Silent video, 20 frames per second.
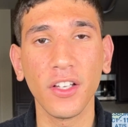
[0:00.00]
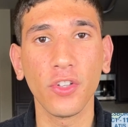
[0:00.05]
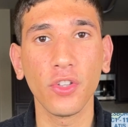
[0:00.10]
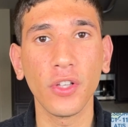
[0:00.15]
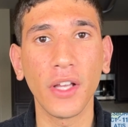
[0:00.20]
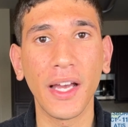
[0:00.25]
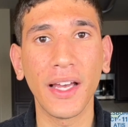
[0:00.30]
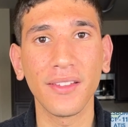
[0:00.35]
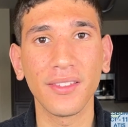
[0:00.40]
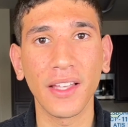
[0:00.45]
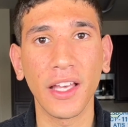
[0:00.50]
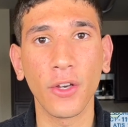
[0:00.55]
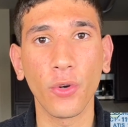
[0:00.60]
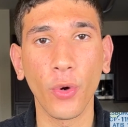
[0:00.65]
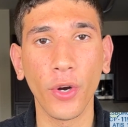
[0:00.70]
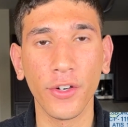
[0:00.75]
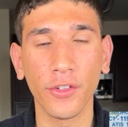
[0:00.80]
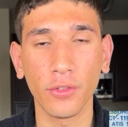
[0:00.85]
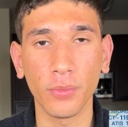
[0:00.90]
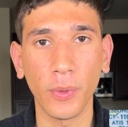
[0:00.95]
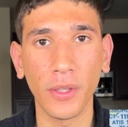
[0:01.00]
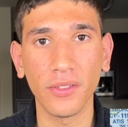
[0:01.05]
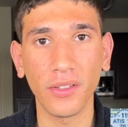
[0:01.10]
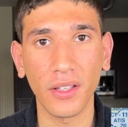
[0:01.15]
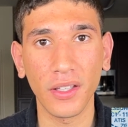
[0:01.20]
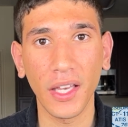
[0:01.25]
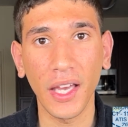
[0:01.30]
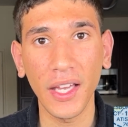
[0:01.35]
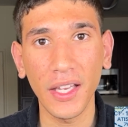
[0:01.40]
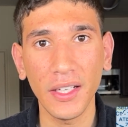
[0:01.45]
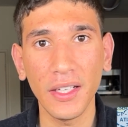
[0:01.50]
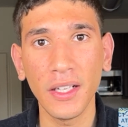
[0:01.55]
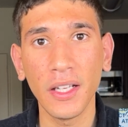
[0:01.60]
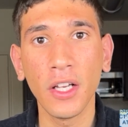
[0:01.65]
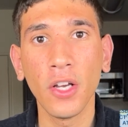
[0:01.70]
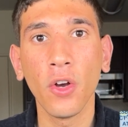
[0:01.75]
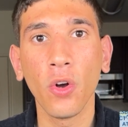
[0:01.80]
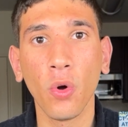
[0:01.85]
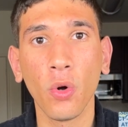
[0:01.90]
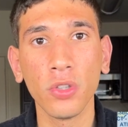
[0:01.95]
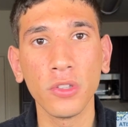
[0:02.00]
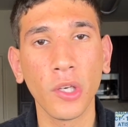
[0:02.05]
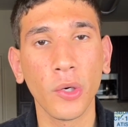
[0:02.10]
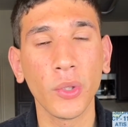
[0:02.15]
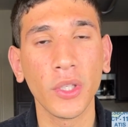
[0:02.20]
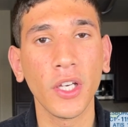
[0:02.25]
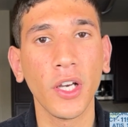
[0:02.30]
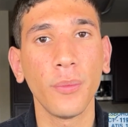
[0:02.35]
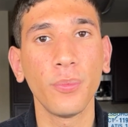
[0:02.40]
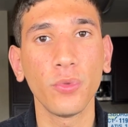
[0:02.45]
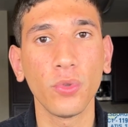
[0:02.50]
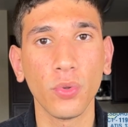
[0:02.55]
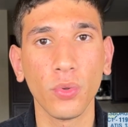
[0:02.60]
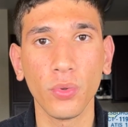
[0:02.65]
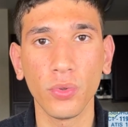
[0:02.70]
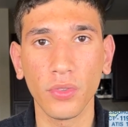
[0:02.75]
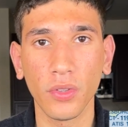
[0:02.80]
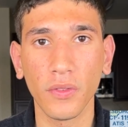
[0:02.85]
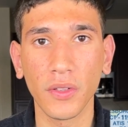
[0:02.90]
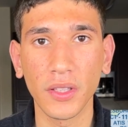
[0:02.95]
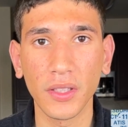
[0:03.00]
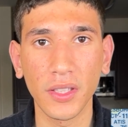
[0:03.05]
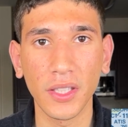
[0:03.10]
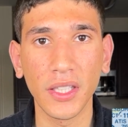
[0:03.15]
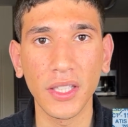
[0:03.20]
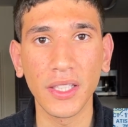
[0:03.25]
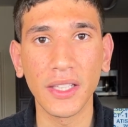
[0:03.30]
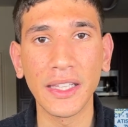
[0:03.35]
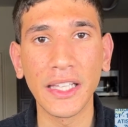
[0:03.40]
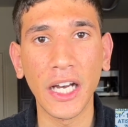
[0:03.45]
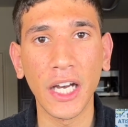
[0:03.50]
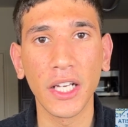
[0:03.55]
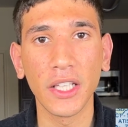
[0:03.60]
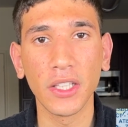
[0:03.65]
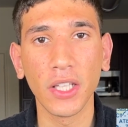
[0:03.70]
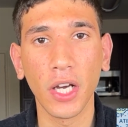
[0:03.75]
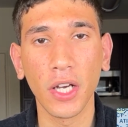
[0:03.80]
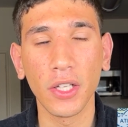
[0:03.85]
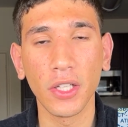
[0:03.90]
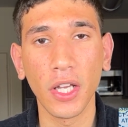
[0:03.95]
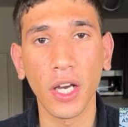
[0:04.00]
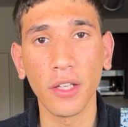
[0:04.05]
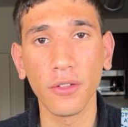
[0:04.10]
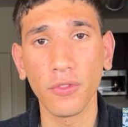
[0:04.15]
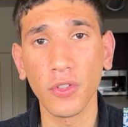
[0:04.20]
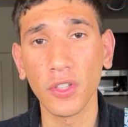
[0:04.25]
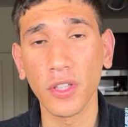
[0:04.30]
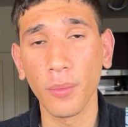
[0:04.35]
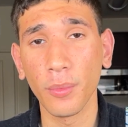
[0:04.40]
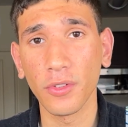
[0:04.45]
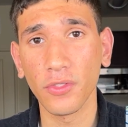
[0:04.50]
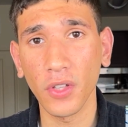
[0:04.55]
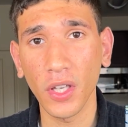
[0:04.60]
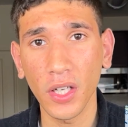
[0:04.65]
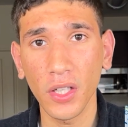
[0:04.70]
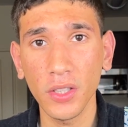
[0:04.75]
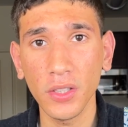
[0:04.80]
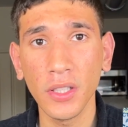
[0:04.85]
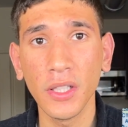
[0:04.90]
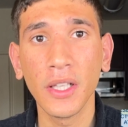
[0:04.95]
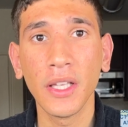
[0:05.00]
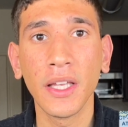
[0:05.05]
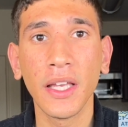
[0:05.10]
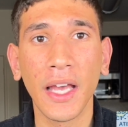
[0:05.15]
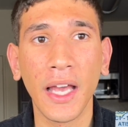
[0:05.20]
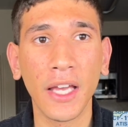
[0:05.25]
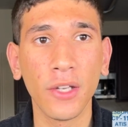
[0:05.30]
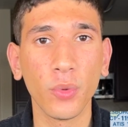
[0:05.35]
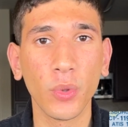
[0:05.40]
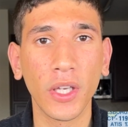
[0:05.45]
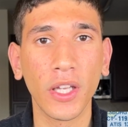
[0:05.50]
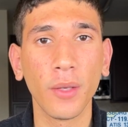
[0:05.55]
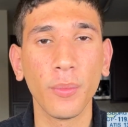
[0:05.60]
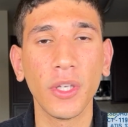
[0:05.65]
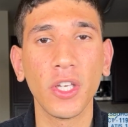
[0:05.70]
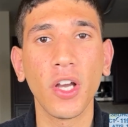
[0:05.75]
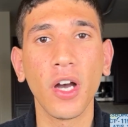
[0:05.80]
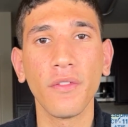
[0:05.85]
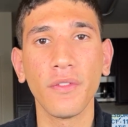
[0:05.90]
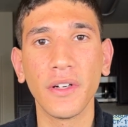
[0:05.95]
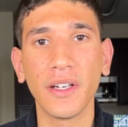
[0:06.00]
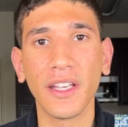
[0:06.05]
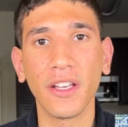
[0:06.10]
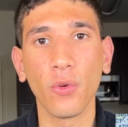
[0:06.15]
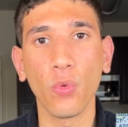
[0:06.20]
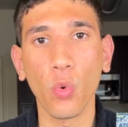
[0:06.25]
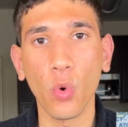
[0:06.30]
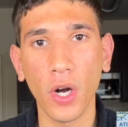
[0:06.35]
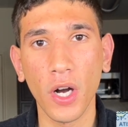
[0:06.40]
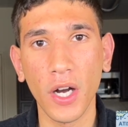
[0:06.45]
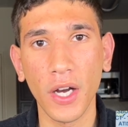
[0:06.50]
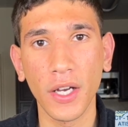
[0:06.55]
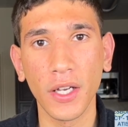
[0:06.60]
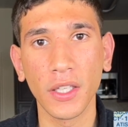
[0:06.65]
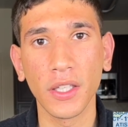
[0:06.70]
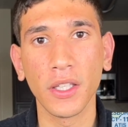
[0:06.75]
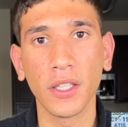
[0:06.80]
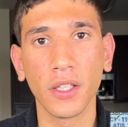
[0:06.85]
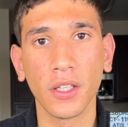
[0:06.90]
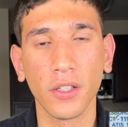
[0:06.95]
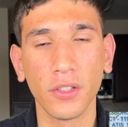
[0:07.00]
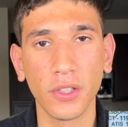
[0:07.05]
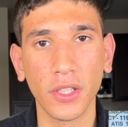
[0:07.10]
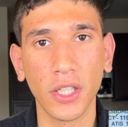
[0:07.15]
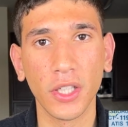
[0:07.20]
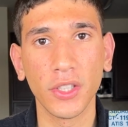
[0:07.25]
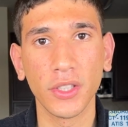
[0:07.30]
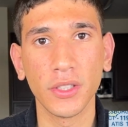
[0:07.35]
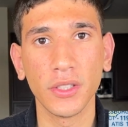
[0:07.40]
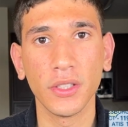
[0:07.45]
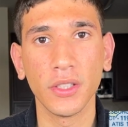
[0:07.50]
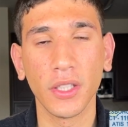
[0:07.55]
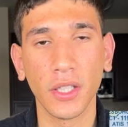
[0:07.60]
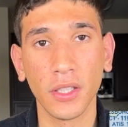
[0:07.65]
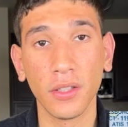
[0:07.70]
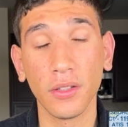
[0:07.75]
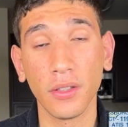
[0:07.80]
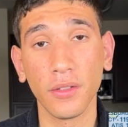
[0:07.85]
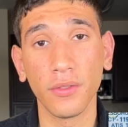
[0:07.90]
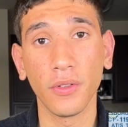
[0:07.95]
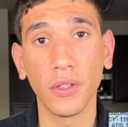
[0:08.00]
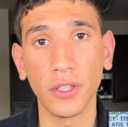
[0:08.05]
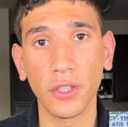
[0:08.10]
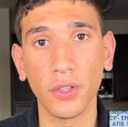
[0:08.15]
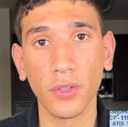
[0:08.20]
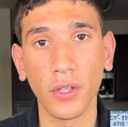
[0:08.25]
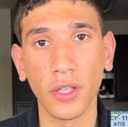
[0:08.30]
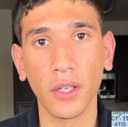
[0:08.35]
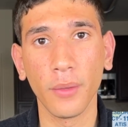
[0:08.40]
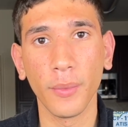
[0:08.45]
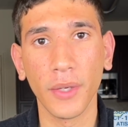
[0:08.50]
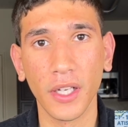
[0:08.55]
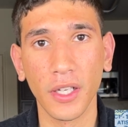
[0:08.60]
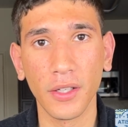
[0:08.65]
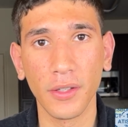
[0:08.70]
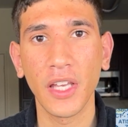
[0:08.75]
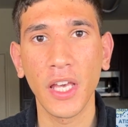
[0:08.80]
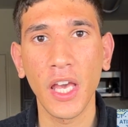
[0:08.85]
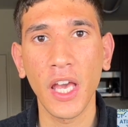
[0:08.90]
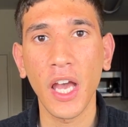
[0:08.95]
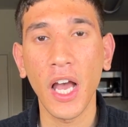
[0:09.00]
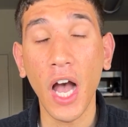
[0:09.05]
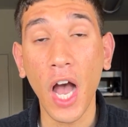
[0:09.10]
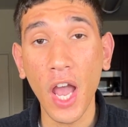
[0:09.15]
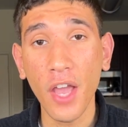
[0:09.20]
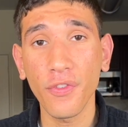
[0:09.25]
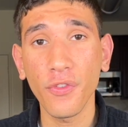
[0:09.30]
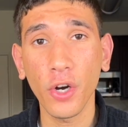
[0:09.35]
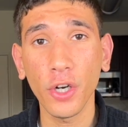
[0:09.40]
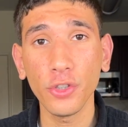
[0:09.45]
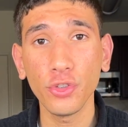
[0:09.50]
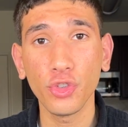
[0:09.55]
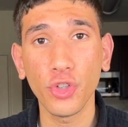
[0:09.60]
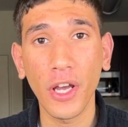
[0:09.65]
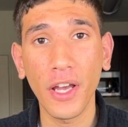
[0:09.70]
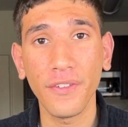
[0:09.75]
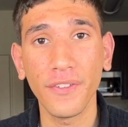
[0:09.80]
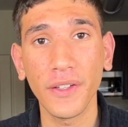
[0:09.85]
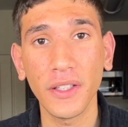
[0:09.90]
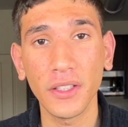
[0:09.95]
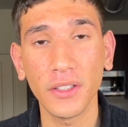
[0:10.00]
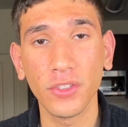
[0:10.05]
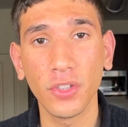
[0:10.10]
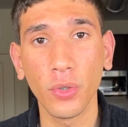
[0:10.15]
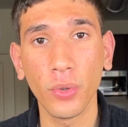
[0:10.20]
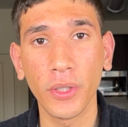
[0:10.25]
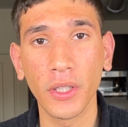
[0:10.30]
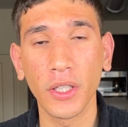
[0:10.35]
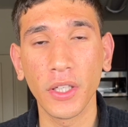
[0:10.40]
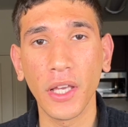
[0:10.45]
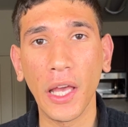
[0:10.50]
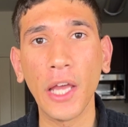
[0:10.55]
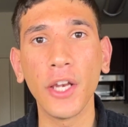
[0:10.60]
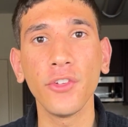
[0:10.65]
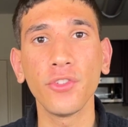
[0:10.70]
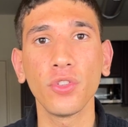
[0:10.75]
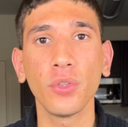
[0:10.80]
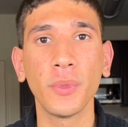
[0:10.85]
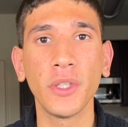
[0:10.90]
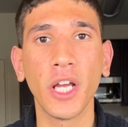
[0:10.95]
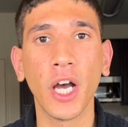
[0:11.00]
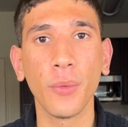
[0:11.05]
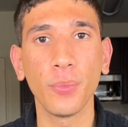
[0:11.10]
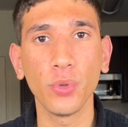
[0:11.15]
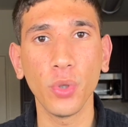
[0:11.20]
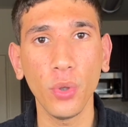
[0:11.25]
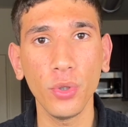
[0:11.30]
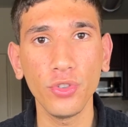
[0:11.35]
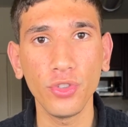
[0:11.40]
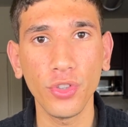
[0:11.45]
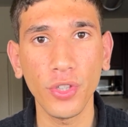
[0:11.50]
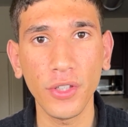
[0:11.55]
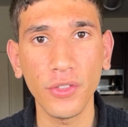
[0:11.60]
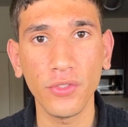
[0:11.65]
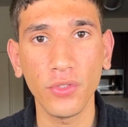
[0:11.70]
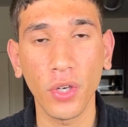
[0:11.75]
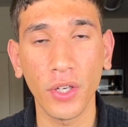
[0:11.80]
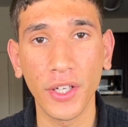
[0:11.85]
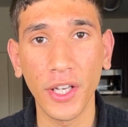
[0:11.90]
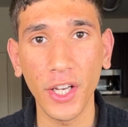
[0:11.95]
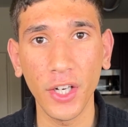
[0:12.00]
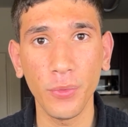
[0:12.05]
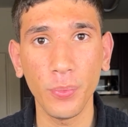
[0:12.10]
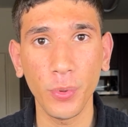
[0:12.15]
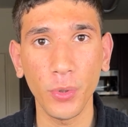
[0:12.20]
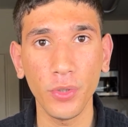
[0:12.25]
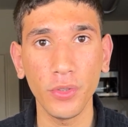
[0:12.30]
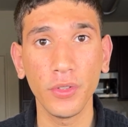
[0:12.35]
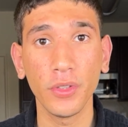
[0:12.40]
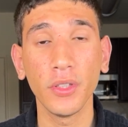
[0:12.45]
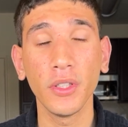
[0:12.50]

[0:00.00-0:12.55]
class echo airspace again, all the way up to 17,999 feet MSL, and we're gonna be covering why later in the video in a minute. IFR traffic doing instrument approaches to an airport,